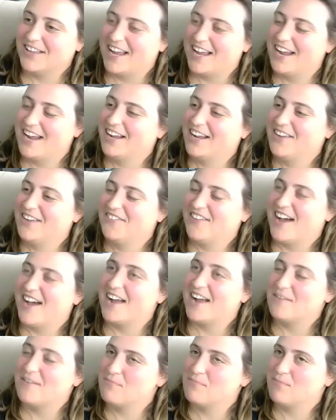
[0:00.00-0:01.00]
like if
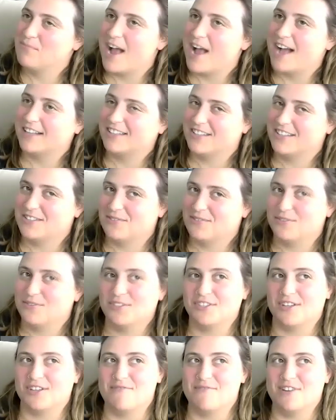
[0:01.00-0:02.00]
I practiced with
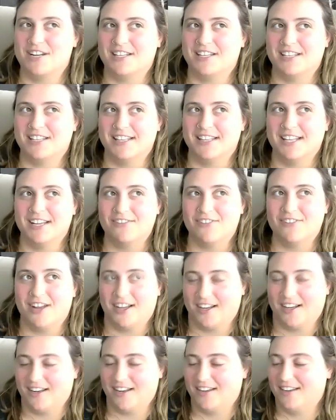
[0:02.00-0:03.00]
someone and then they
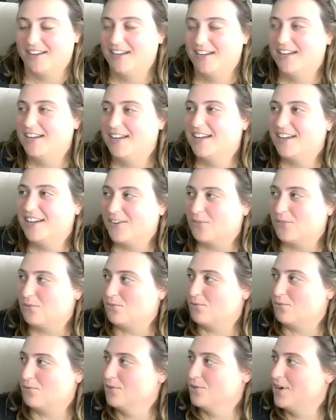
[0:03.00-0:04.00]
fucking
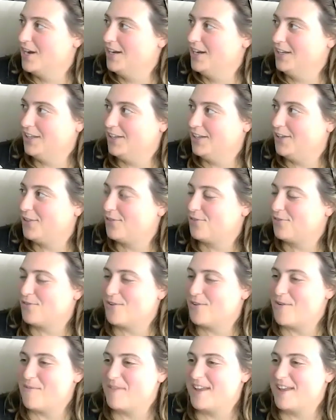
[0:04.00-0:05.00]
really
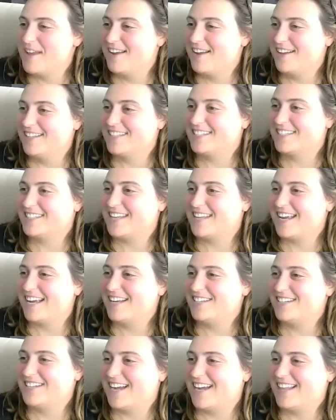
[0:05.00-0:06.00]
threw me on
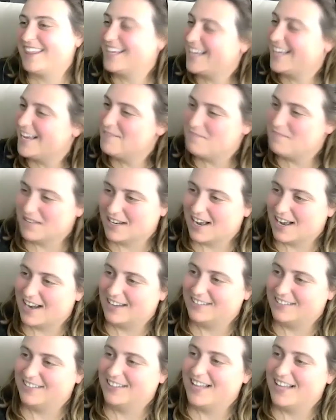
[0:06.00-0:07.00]
stage, I think I'd be kind
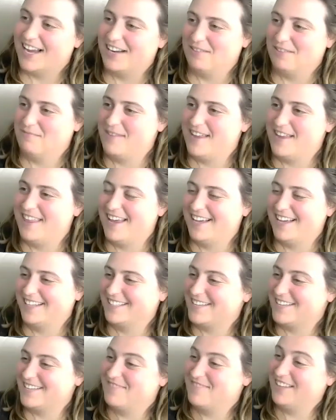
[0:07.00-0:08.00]
of delighted by that,
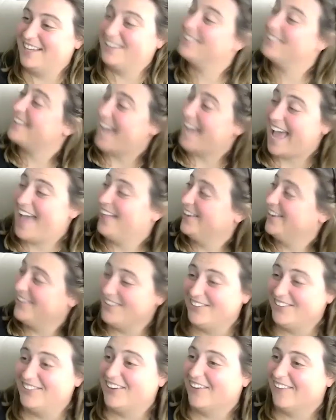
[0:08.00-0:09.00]
because I'd be like, what the hell are
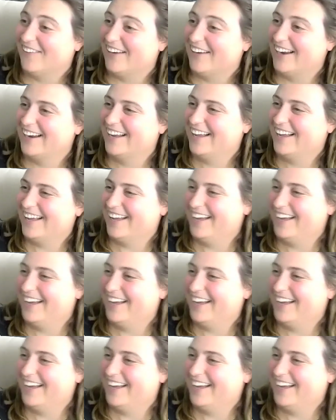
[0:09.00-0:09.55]
you doing?